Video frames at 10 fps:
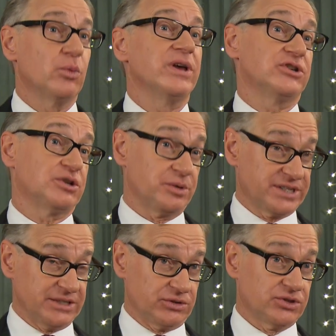the way that she
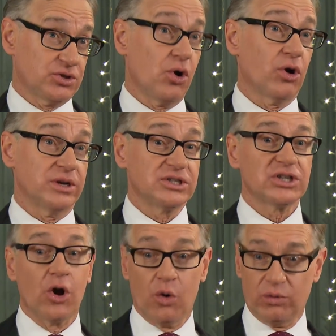presents her store. And
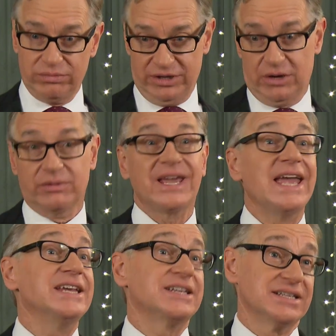so,
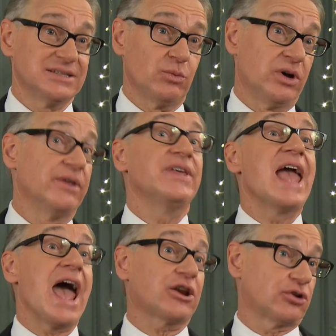Kate is one of the
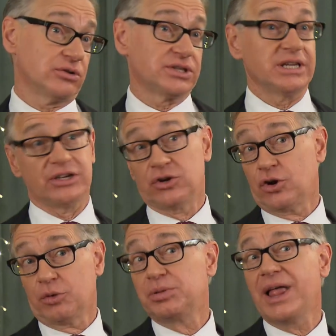actors in
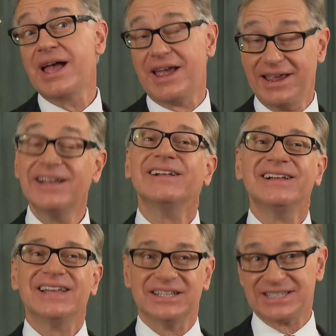her play,
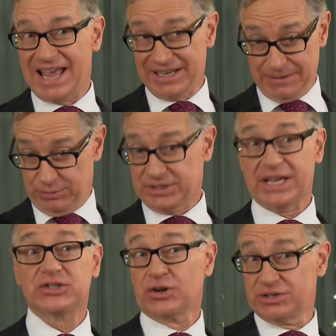and Santa
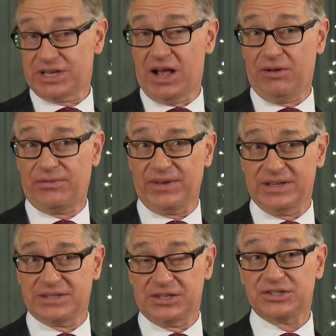presents herself
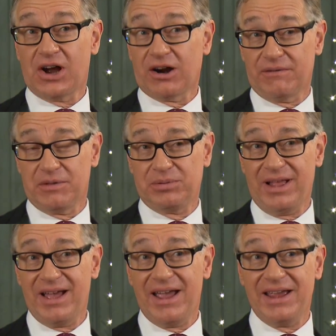as the star of the
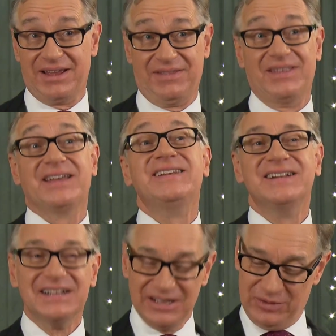play. And then
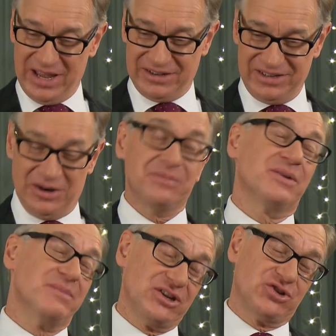we had, to
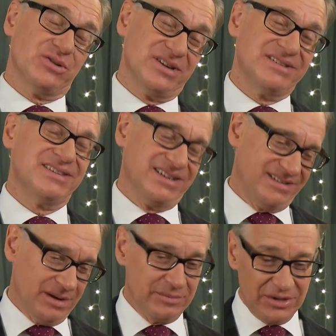make sure
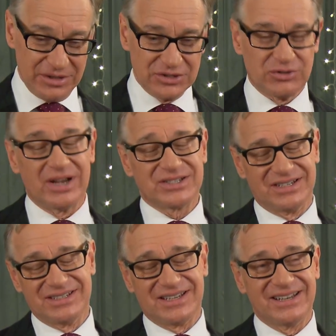that Amelia's dressed
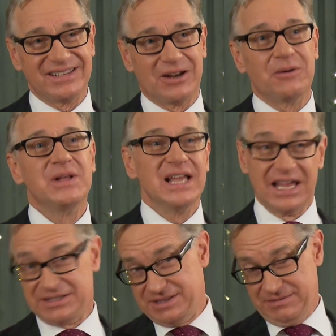as,
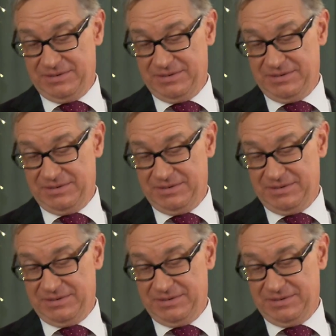as